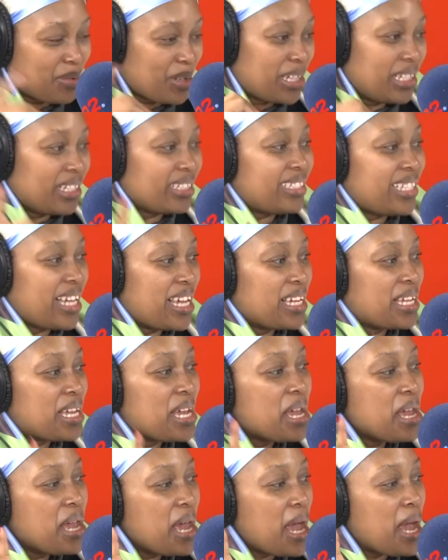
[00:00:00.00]
We're going to take
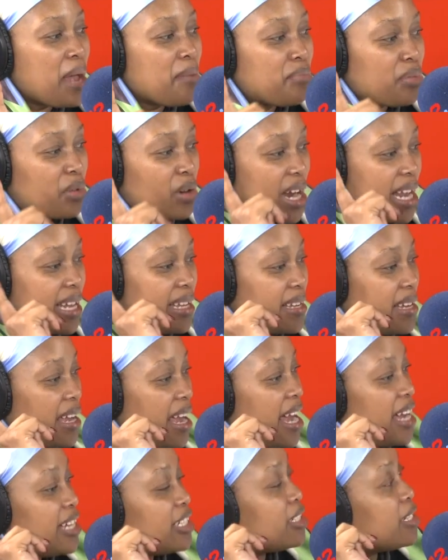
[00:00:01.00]
a break.
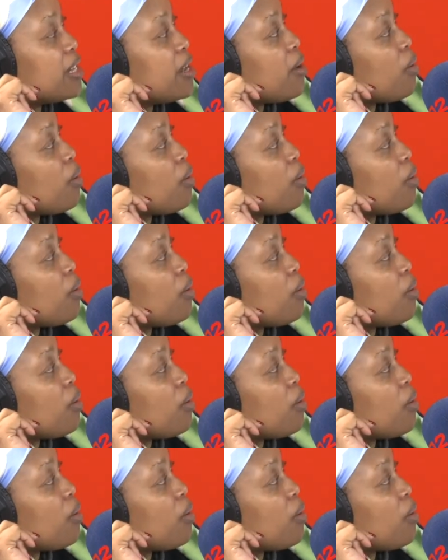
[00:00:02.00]
And